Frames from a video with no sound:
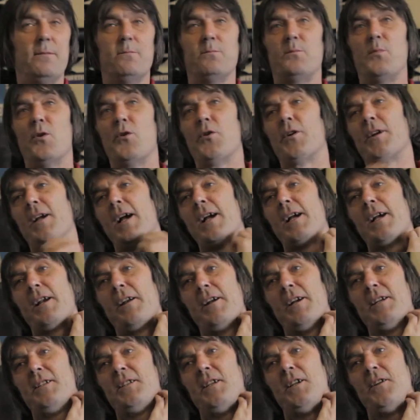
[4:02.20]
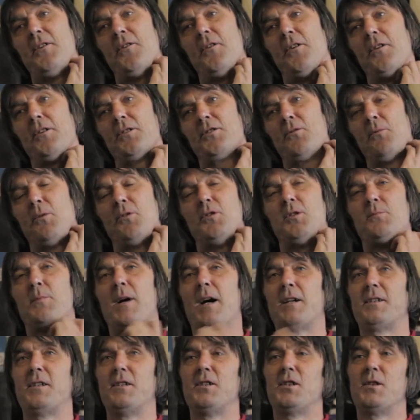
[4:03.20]
born-again Christian or someone who's
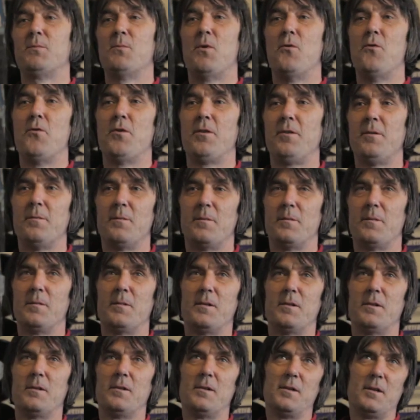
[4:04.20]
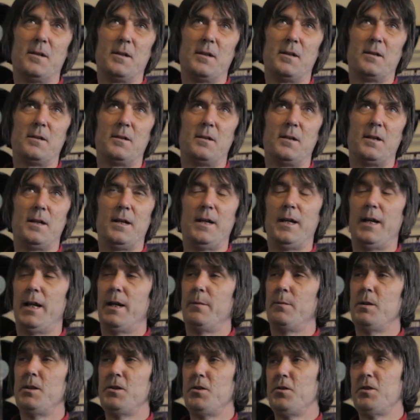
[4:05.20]
packed in smoking.
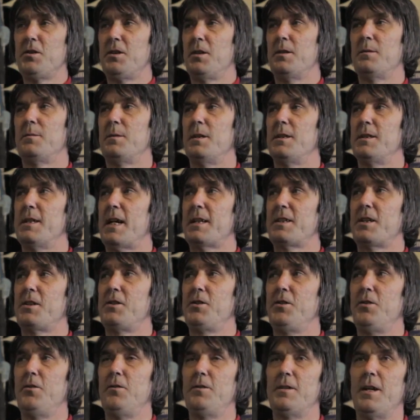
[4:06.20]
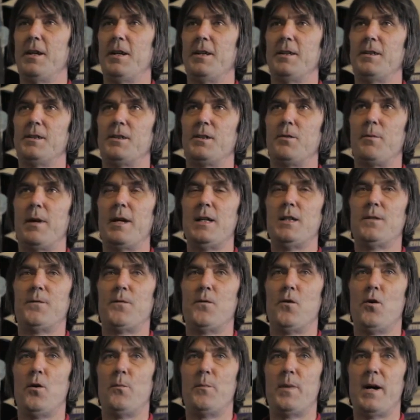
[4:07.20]
It's just his attitude and the way he's
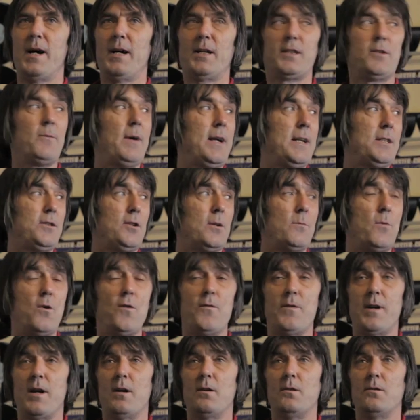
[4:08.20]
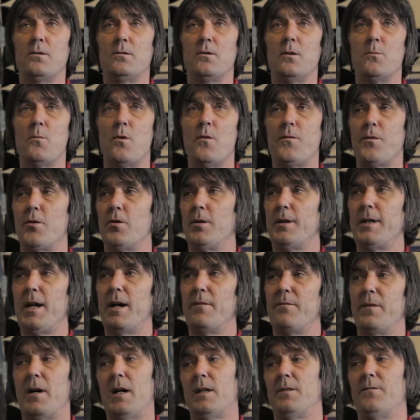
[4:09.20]
fought back, the way he's come over all the
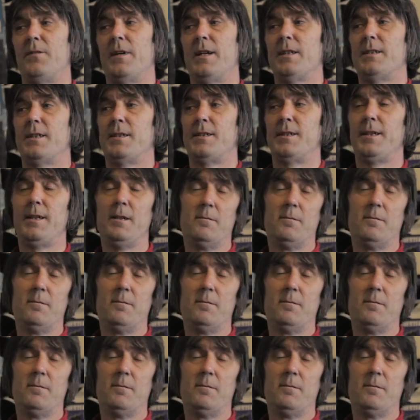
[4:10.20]
adversity.